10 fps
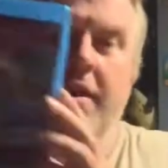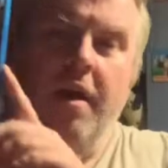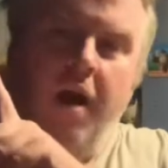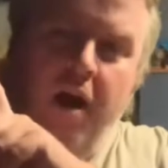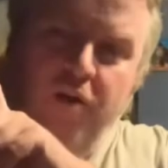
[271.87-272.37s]

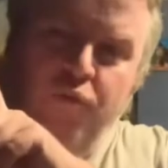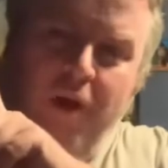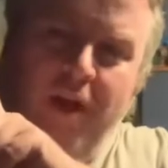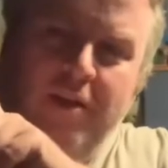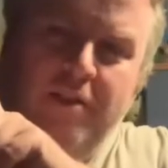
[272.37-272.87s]

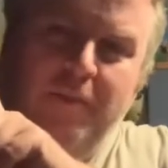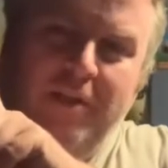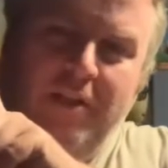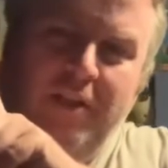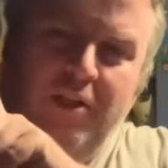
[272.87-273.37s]
Hardware
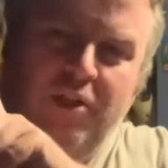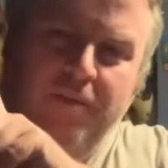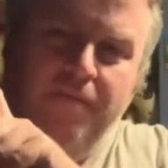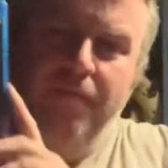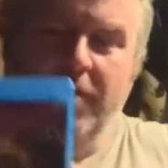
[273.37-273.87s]
Special Edition.